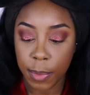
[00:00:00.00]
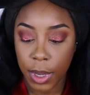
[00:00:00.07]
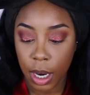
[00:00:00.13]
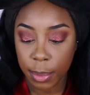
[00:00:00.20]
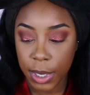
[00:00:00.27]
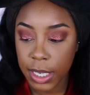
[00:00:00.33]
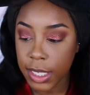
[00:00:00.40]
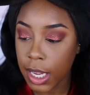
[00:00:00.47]
but
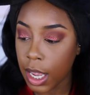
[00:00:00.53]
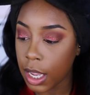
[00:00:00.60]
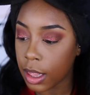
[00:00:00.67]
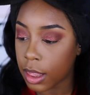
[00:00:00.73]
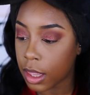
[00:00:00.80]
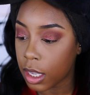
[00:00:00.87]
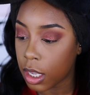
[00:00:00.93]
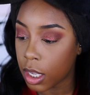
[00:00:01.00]
I'm gonna
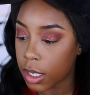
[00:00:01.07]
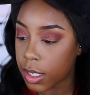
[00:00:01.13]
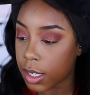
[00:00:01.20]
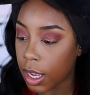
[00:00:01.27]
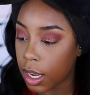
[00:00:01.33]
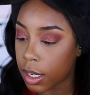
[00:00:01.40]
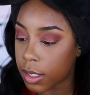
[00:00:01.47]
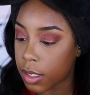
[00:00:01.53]
take this
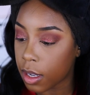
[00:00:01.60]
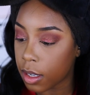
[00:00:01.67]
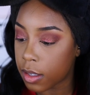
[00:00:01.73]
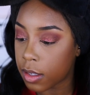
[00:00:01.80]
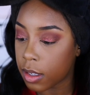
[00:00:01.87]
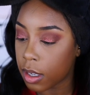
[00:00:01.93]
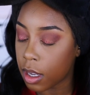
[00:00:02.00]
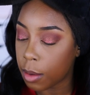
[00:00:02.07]

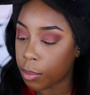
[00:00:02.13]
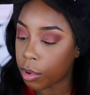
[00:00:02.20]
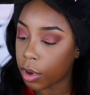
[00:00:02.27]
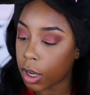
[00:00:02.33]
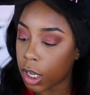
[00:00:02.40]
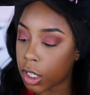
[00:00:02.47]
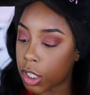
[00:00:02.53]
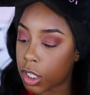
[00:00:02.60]
Anastasia
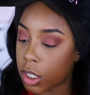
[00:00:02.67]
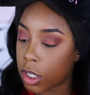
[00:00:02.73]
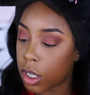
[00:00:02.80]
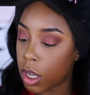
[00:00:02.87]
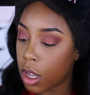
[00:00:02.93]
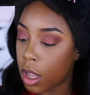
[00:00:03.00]
brush,